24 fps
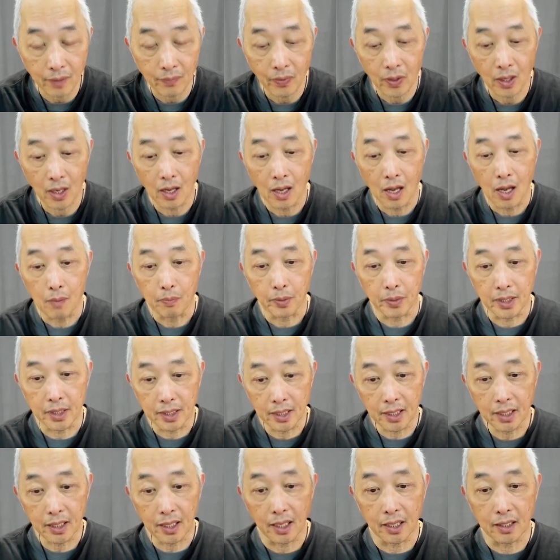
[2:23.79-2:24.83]
But in any
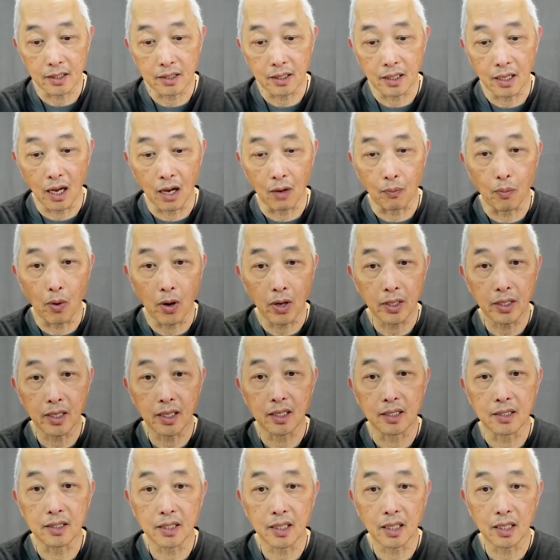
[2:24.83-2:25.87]
case, our body
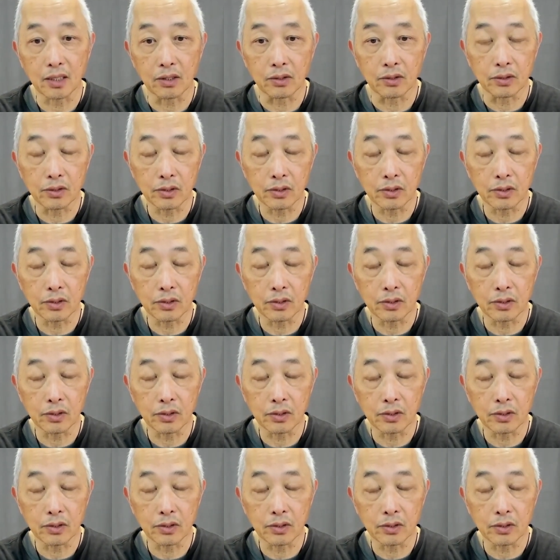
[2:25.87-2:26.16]
continues.